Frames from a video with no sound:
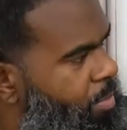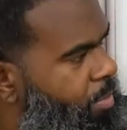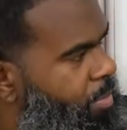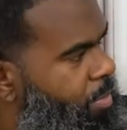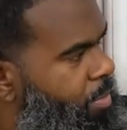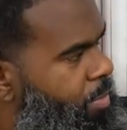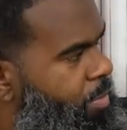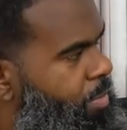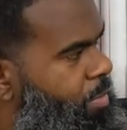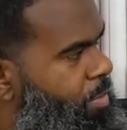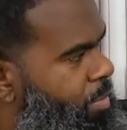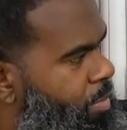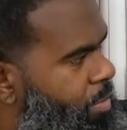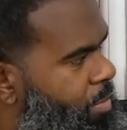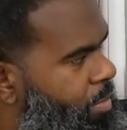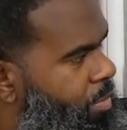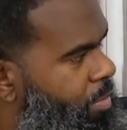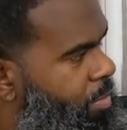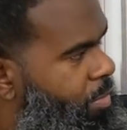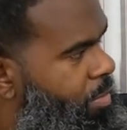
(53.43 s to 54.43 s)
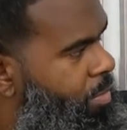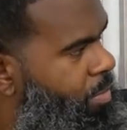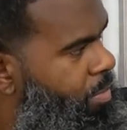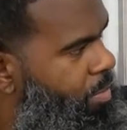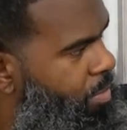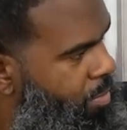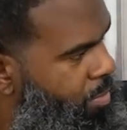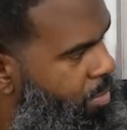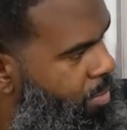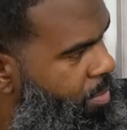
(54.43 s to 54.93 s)

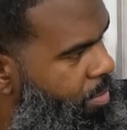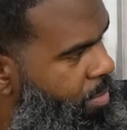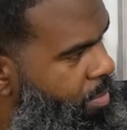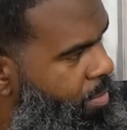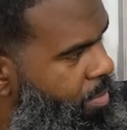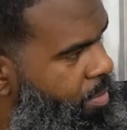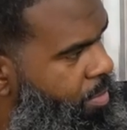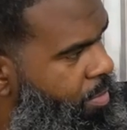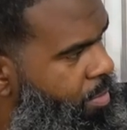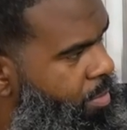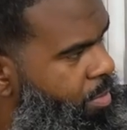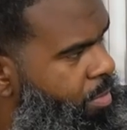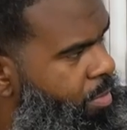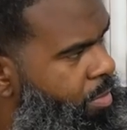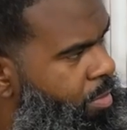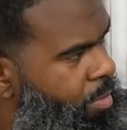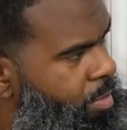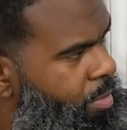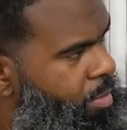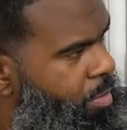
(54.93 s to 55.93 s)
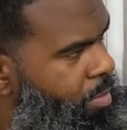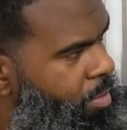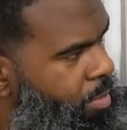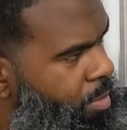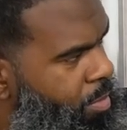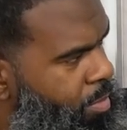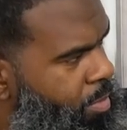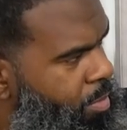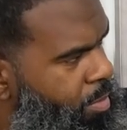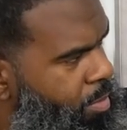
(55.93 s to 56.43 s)

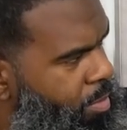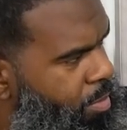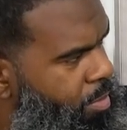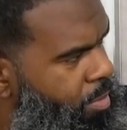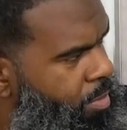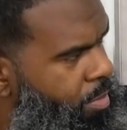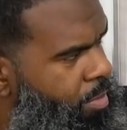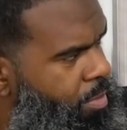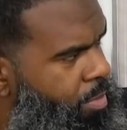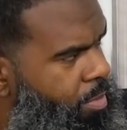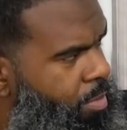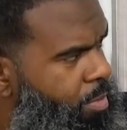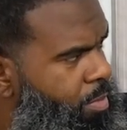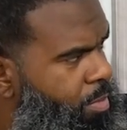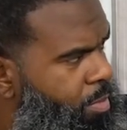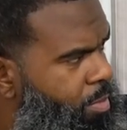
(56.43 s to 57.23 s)
No words are spoken by the person on screen.